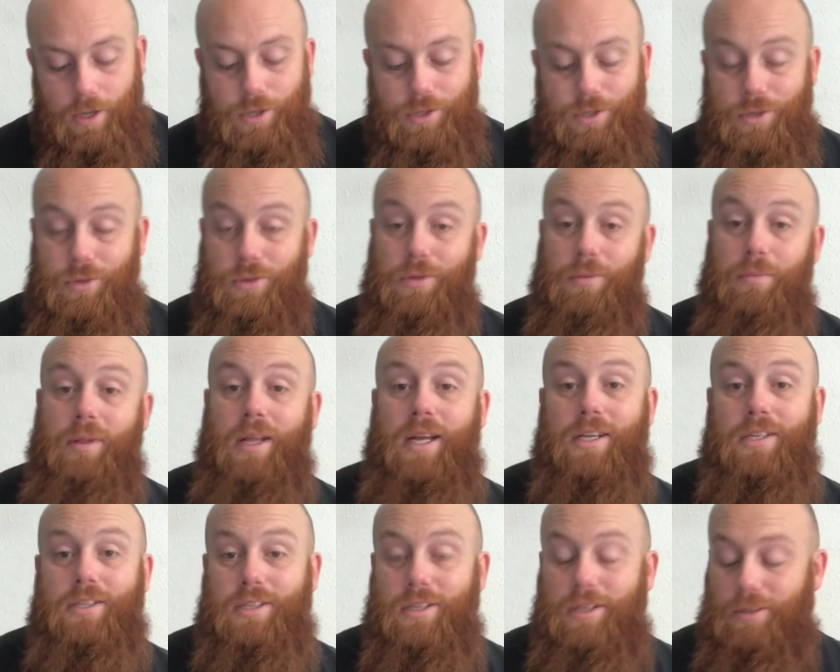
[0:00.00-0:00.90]
So the
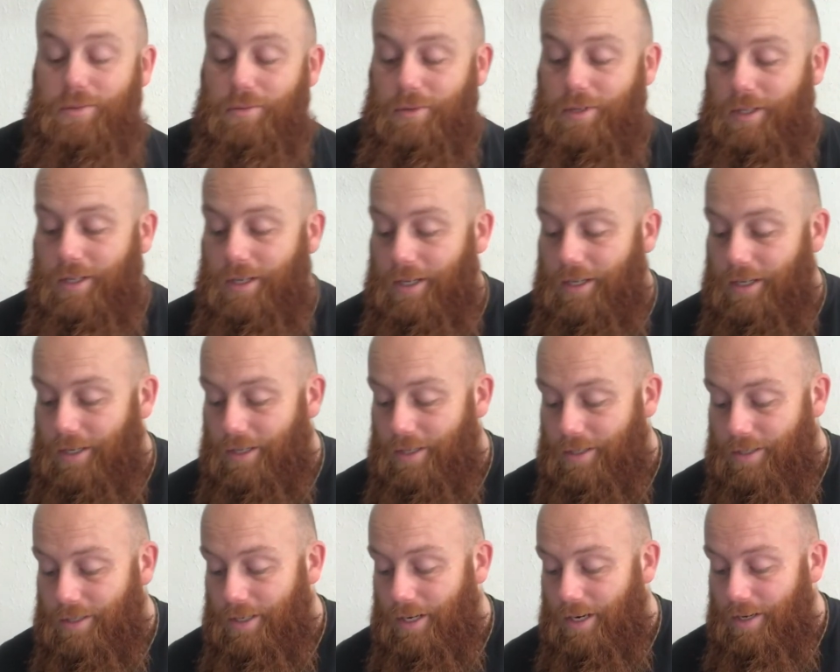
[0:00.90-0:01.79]
Black Shield with
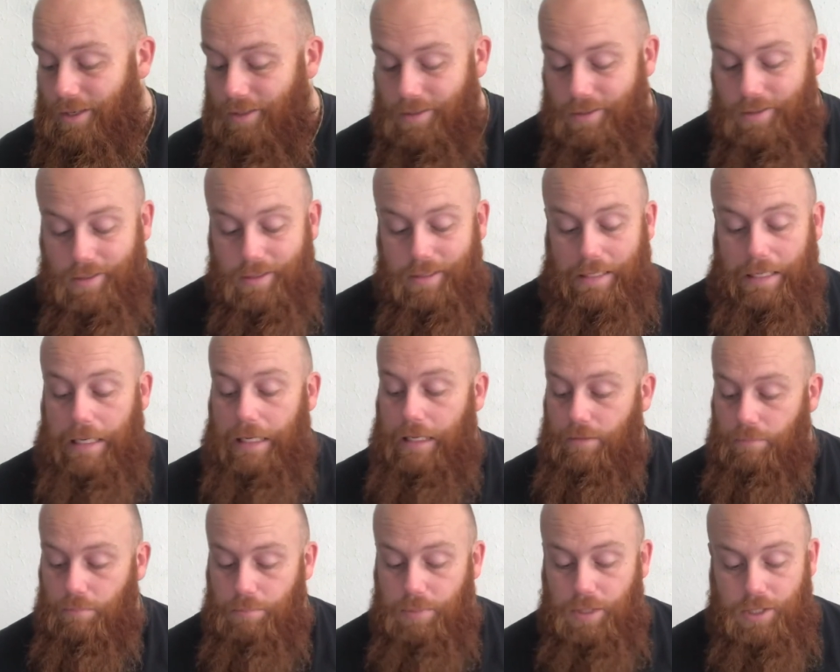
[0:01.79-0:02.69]
a Zealot,
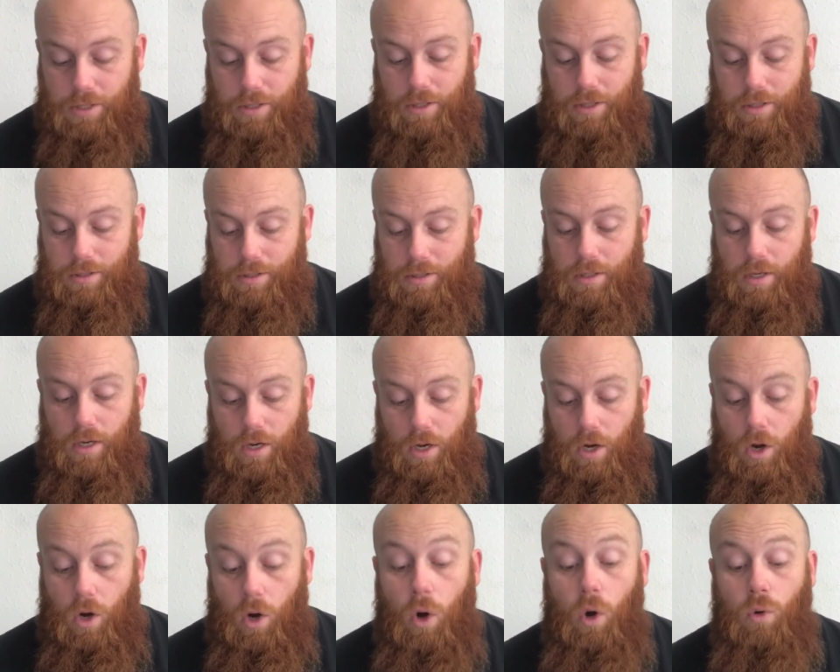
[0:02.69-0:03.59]
because...
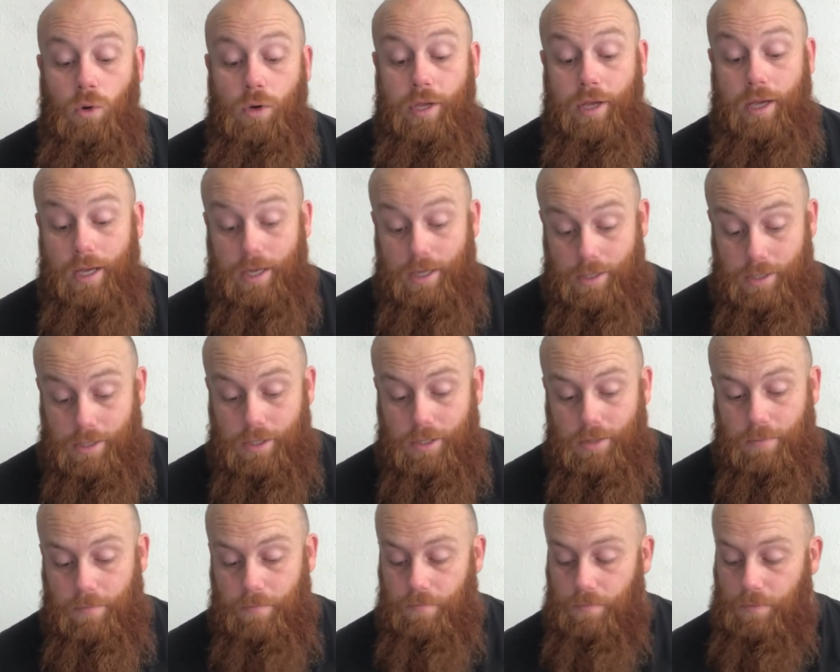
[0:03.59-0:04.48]
Oh,
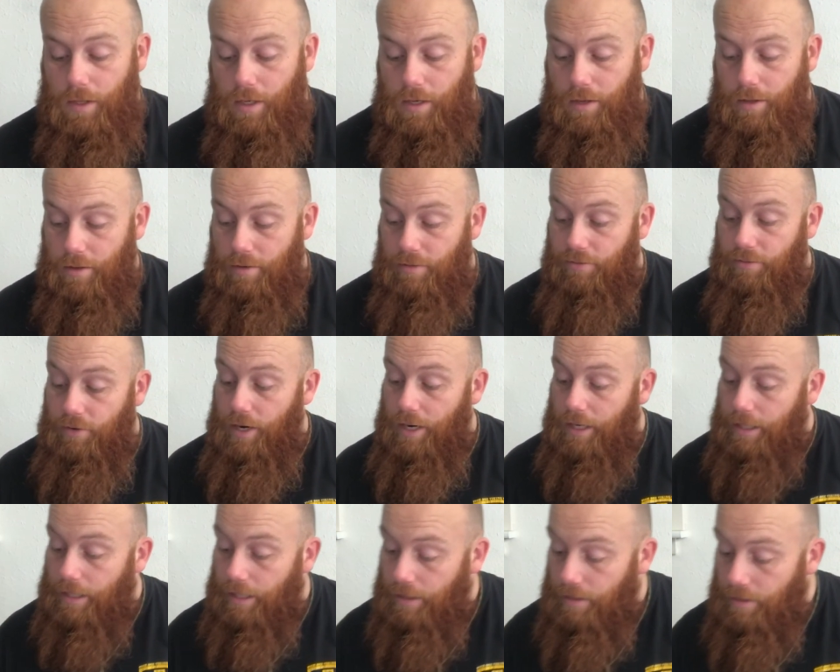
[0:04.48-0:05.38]
yes. The
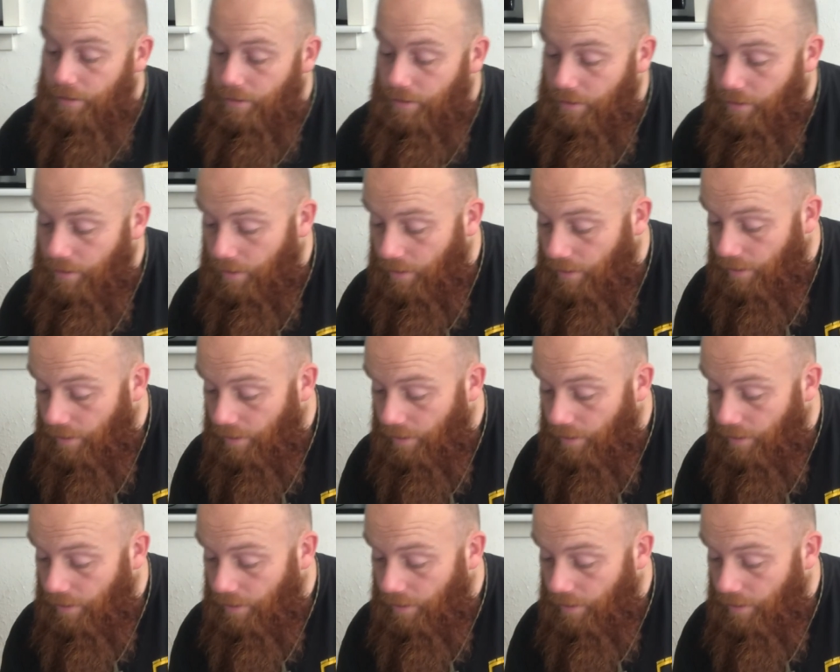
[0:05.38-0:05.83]
Frag Cannon.